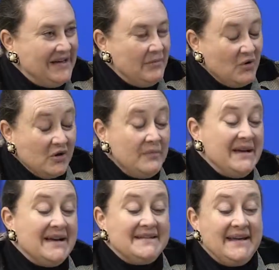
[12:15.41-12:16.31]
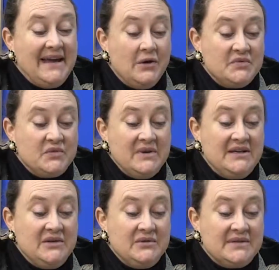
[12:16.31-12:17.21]
program because it helps
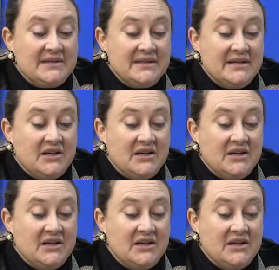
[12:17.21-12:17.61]
reduce